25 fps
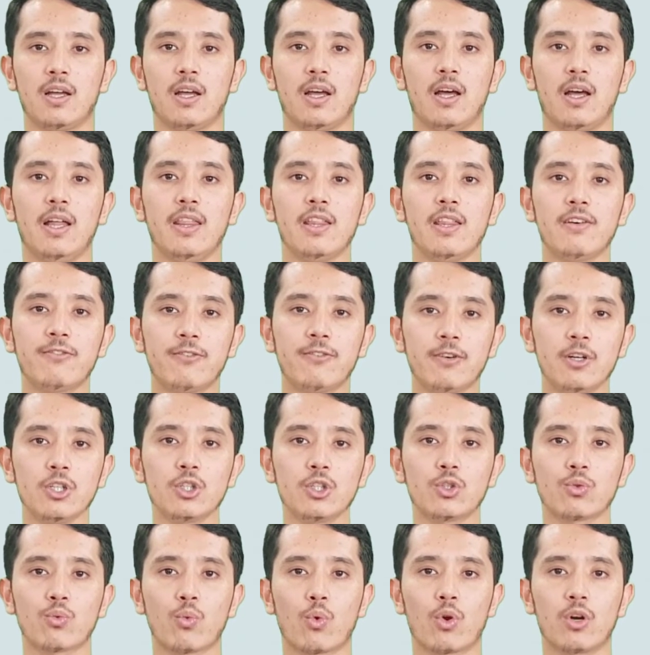In the
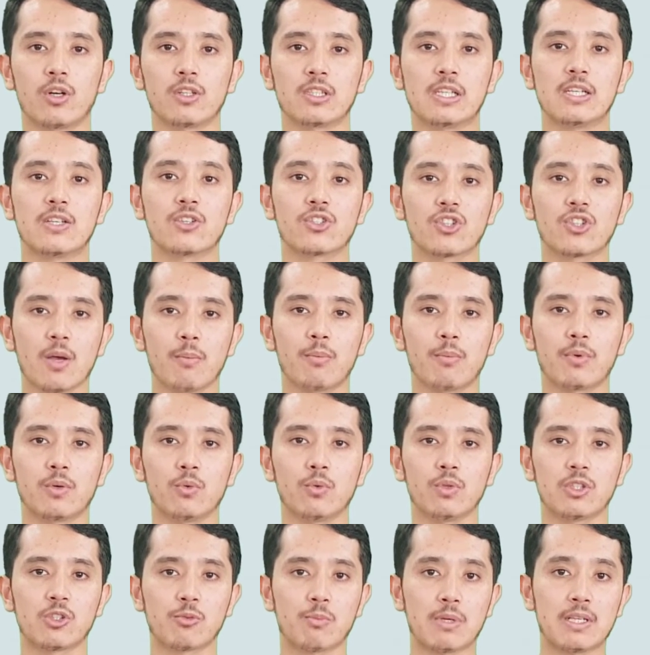first word, sabr,
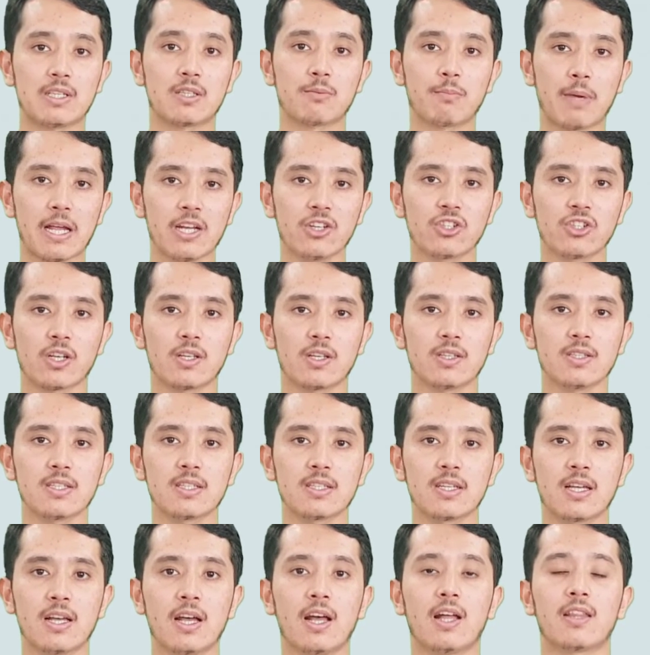which means patience,
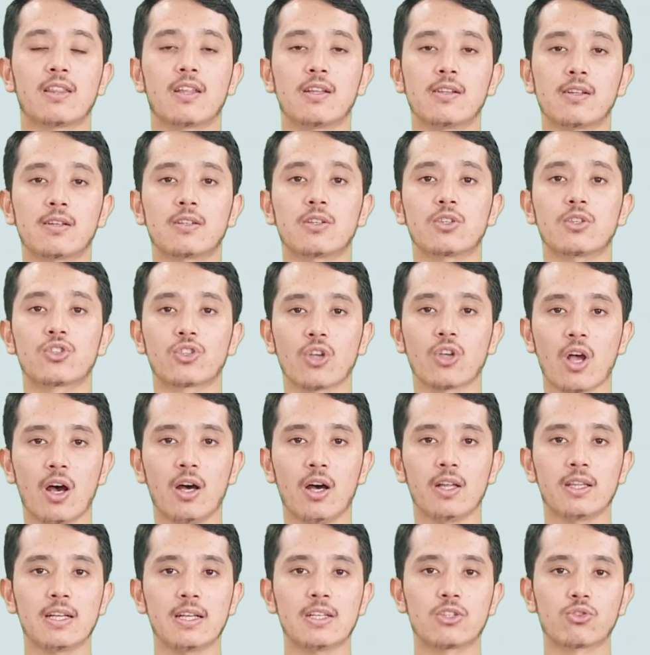the letter
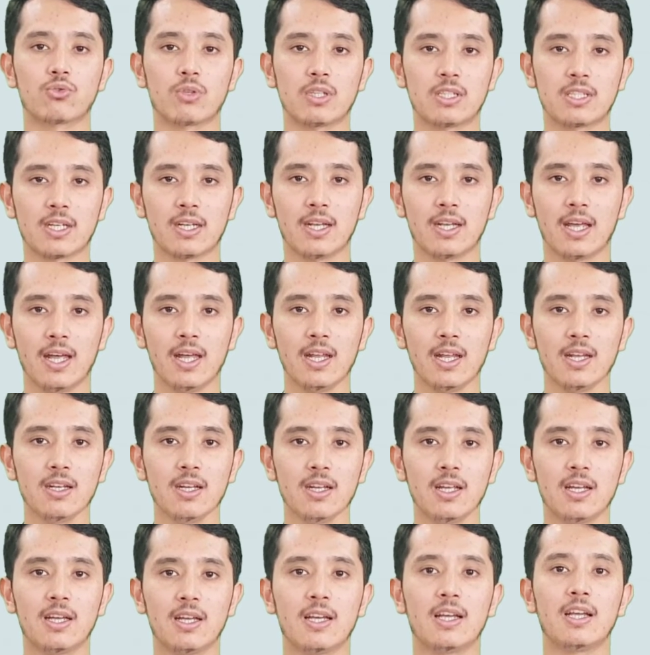Saad is written in
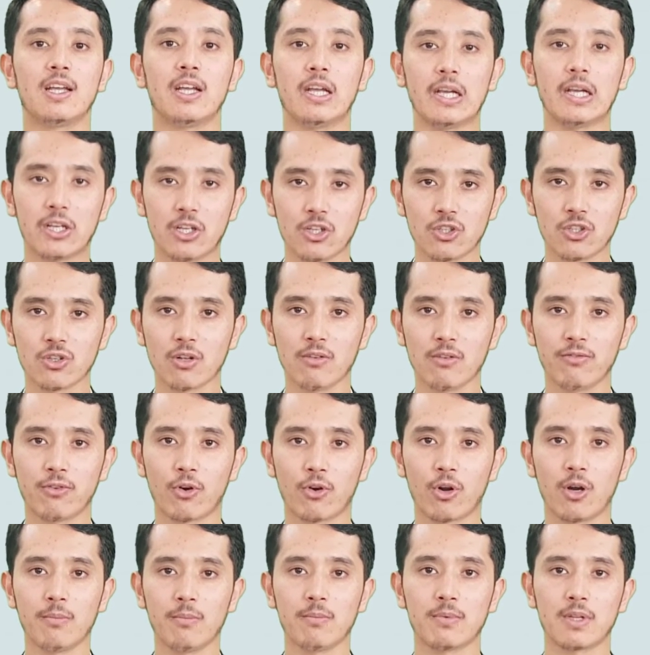initial
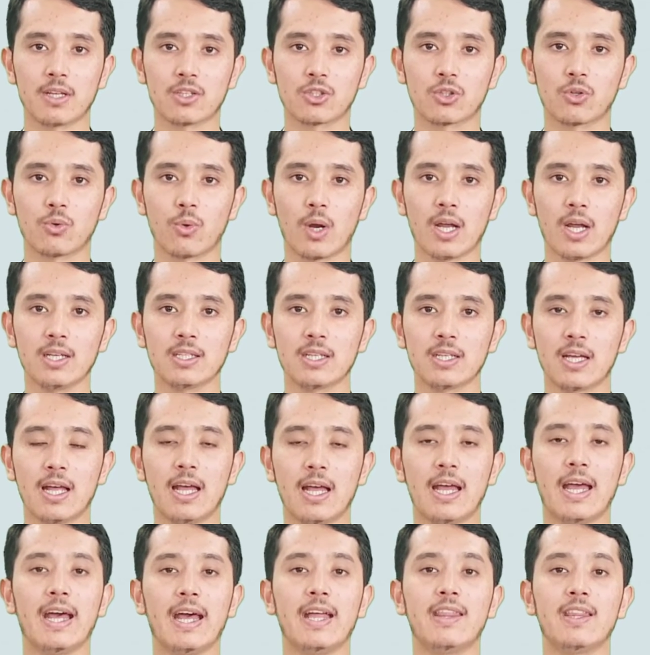form. That's great.
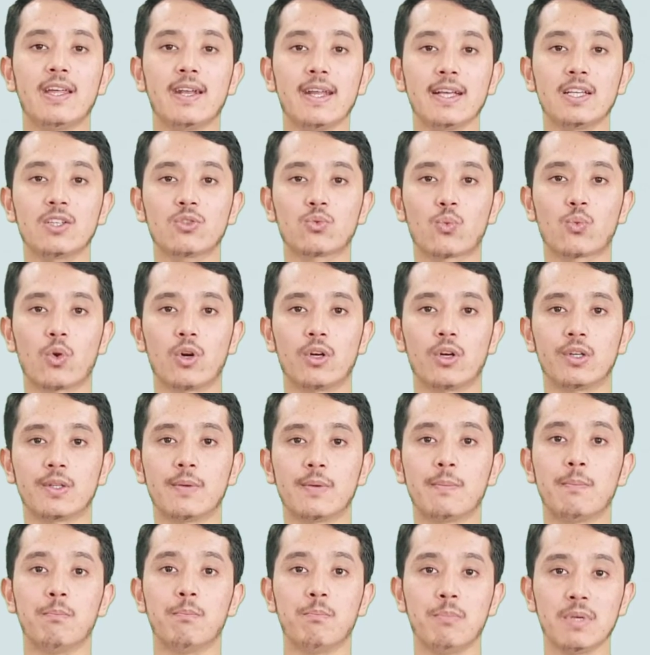And the next
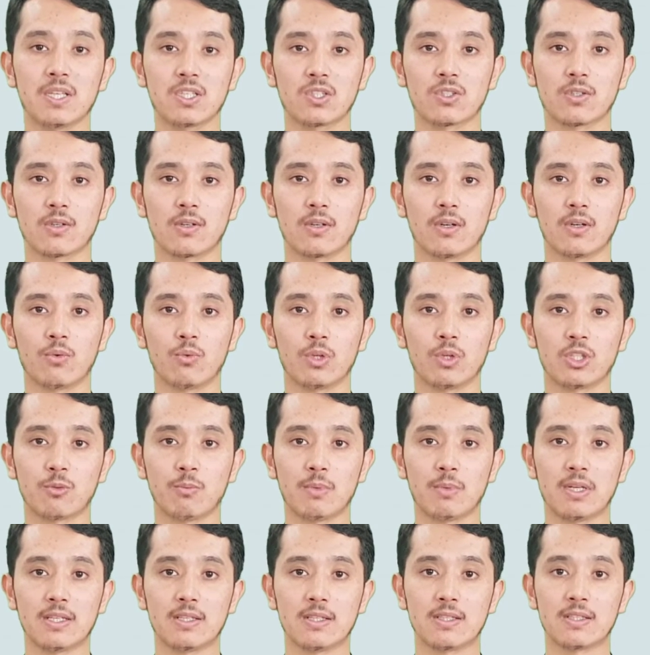word, Misr, which
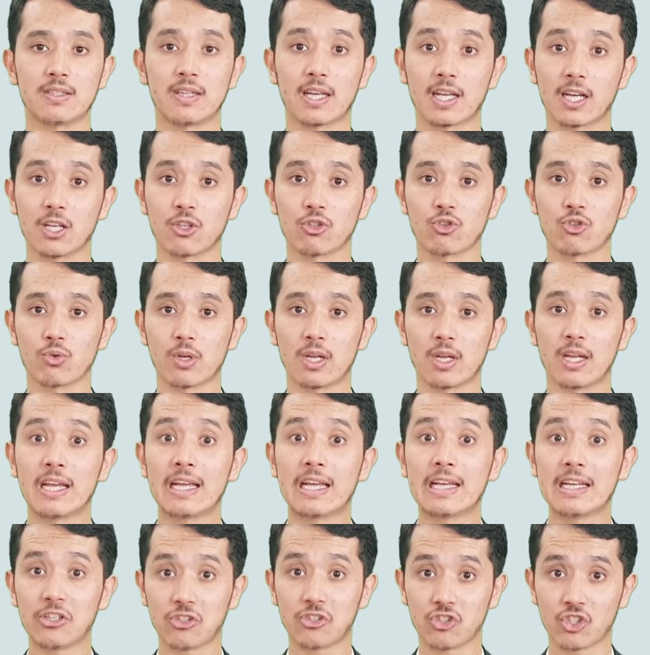means the country
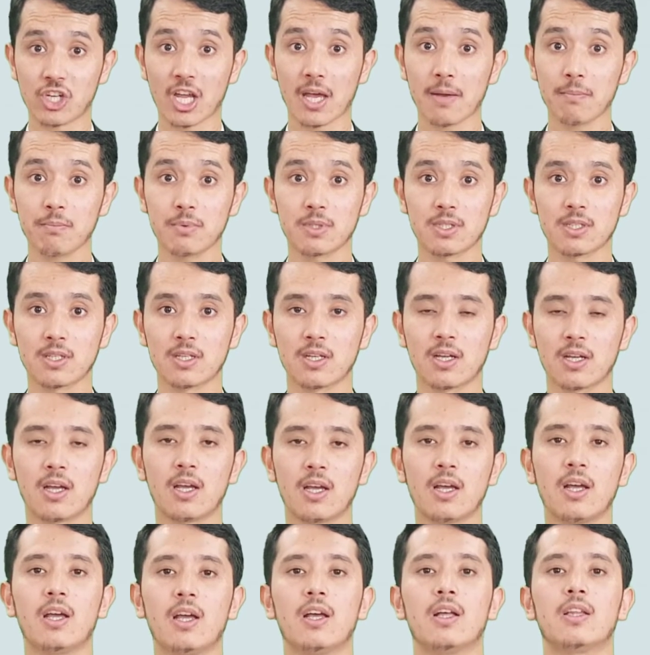Egypt,
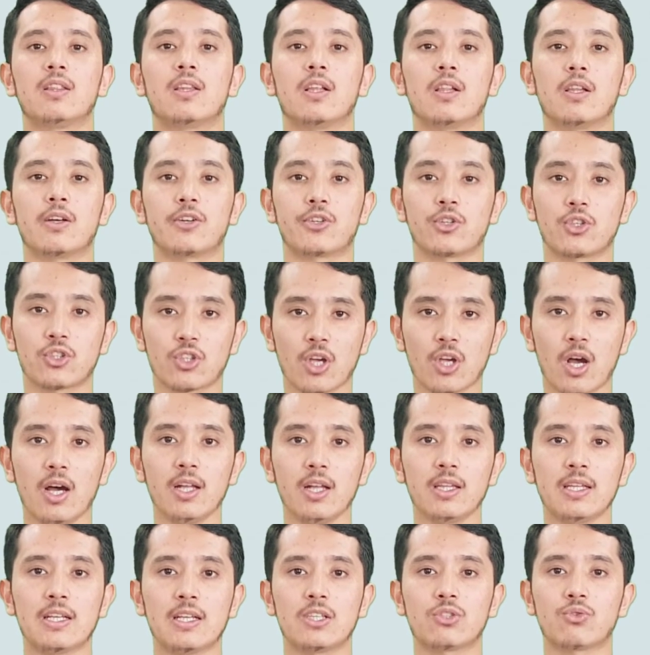the letter
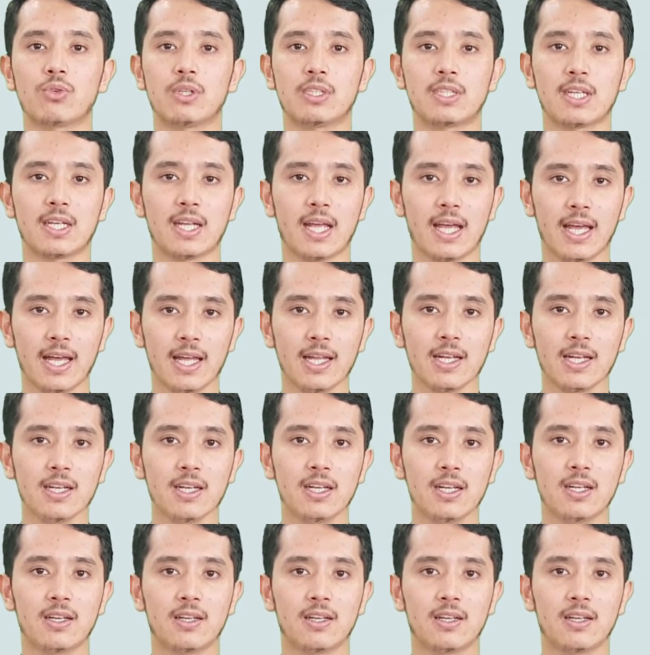Saad is written in